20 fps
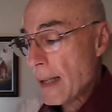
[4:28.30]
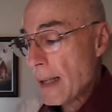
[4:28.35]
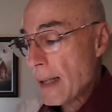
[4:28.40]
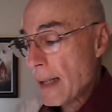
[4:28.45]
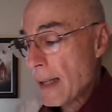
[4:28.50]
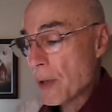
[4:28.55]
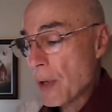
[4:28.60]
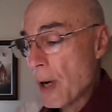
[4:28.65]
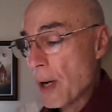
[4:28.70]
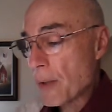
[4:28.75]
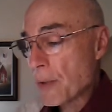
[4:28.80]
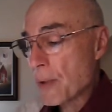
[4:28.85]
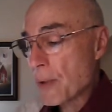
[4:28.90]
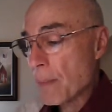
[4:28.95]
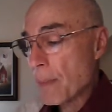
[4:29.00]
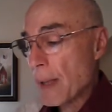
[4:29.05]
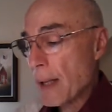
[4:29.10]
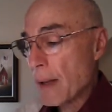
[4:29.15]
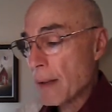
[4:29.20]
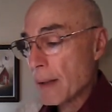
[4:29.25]
he talks
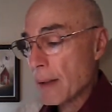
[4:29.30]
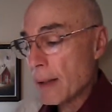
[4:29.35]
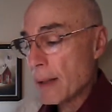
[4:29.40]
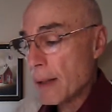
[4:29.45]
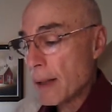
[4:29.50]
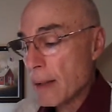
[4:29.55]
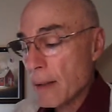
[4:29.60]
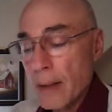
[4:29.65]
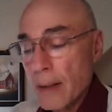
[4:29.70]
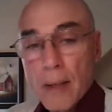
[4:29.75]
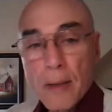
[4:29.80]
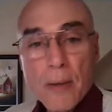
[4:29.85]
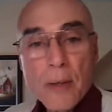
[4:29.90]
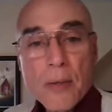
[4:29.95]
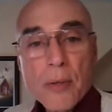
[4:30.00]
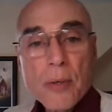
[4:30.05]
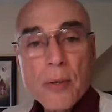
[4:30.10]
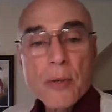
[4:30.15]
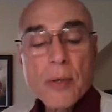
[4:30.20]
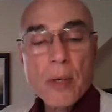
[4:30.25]
about here,
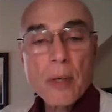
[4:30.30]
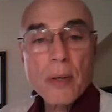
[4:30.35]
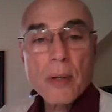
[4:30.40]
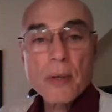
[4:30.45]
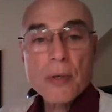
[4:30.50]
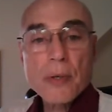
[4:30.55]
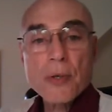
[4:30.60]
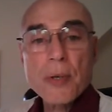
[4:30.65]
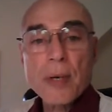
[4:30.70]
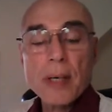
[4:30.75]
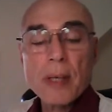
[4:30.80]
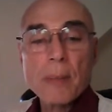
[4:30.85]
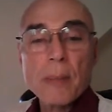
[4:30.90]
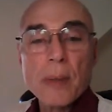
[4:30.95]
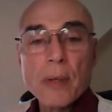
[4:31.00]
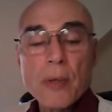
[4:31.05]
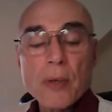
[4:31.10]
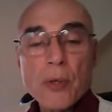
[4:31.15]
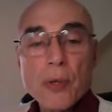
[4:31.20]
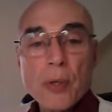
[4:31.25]
this is this
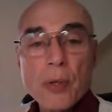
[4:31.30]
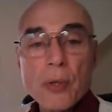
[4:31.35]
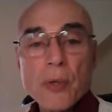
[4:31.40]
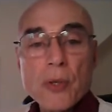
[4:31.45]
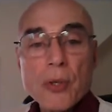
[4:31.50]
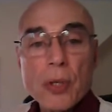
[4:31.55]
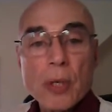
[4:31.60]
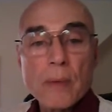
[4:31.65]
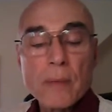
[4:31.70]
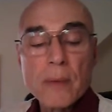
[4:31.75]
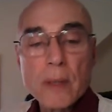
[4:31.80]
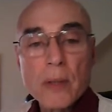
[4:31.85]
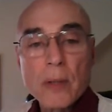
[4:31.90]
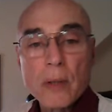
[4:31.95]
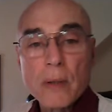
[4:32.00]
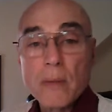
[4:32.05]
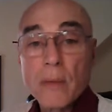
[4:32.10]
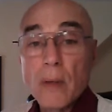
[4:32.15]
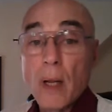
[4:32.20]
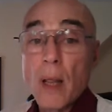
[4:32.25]
gentleman's
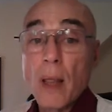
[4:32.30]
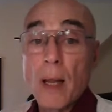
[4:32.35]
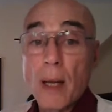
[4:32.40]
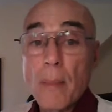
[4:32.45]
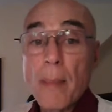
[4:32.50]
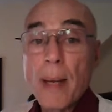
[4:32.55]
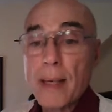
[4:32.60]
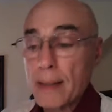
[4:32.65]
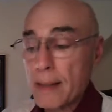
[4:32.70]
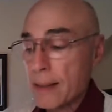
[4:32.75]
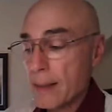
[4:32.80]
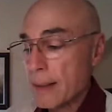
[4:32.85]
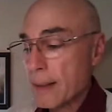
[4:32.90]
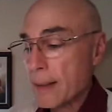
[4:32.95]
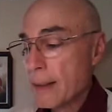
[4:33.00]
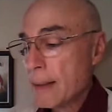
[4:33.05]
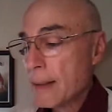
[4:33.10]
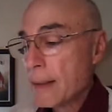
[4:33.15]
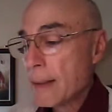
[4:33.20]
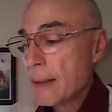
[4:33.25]
conservative lament.
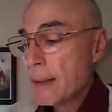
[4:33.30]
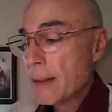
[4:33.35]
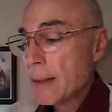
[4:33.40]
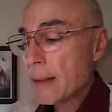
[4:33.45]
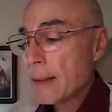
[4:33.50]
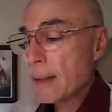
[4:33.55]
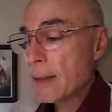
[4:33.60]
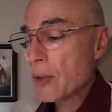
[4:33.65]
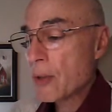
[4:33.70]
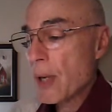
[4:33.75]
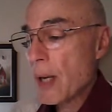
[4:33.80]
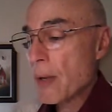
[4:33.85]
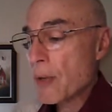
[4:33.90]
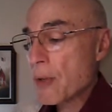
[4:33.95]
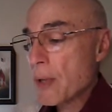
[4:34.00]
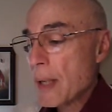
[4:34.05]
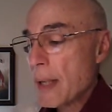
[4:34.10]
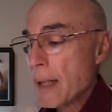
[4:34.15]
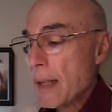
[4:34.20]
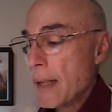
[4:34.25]
He
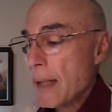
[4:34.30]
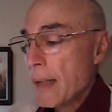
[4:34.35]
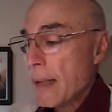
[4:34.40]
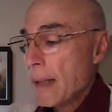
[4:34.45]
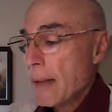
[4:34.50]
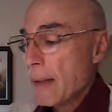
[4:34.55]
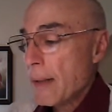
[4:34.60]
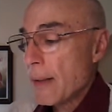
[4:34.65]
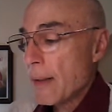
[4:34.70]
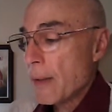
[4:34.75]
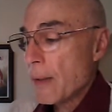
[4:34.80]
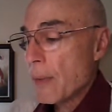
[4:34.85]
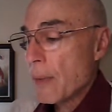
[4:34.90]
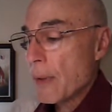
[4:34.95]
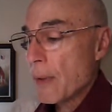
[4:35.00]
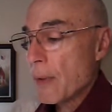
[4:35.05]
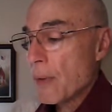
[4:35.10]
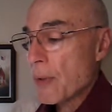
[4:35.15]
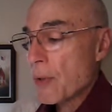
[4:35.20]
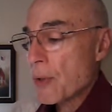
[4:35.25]
says, you
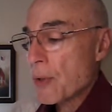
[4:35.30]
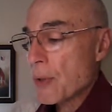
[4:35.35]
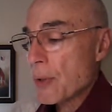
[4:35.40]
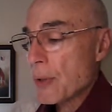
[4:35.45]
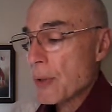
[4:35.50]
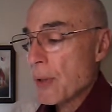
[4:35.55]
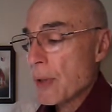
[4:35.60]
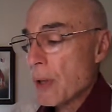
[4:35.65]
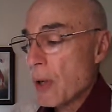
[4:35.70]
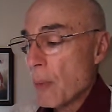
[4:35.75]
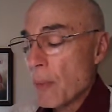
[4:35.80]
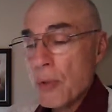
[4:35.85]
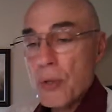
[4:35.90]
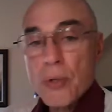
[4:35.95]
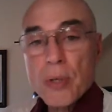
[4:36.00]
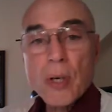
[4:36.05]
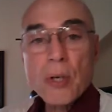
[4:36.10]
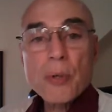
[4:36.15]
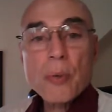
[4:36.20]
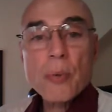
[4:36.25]
know, the
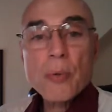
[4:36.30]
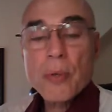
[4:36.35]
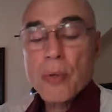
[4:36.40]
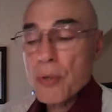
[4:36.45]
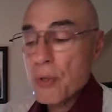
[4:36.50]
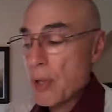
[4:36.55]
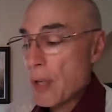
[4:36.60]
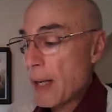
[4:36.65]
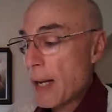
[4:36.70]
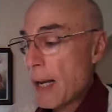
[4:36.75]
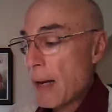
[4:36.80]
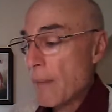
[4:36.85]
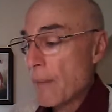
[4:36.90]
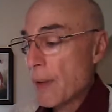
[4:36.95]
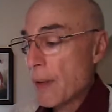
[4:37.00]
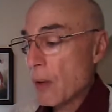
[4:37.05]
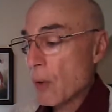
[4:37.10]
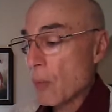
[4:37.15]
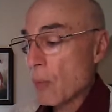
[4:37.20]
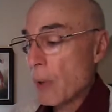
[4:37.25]
homosexuals, he said, have
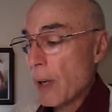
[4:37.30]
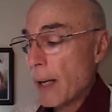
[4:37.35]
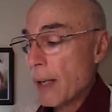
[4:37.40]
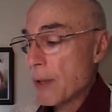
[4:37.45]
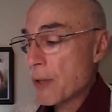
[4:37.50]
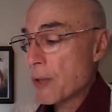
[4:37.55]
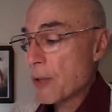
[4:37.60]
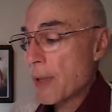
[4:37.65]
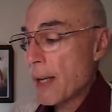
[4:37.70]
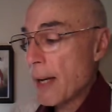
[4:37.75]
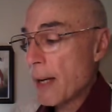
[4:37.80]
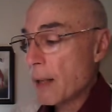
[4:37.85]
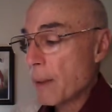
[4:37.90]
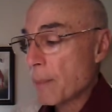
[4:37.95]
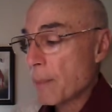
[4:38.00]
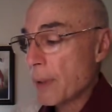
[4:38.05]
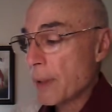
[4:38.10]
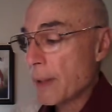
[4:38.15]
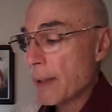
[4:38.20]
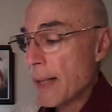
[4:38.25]
their rights now,
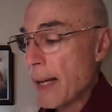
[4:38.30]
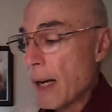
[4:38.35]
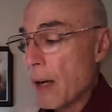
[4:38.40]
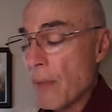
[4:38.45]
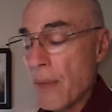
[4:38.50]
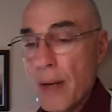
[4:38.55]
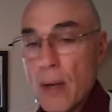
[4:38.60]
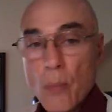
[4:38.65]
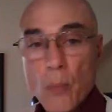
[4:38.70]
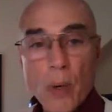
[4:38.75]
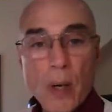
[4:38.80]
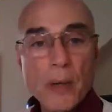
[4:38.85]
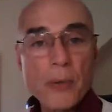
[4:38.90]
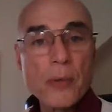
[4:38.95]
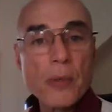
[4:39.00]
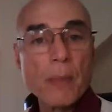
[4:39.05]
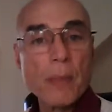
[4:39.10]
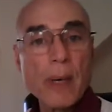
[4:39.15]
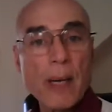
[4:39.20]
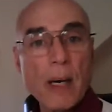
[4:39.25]
but now they
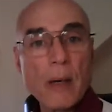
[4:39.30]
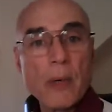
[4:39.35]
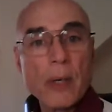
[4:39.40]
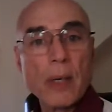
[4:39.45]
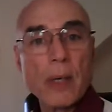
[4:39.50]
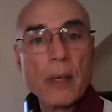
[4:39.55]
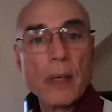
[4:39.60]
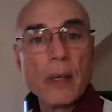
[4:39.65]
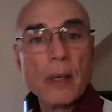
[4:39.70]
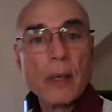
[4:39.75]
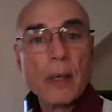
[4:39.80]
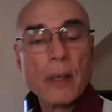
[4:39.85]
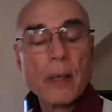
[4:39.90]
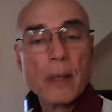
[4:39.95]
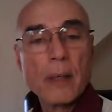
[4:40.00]
want to marry.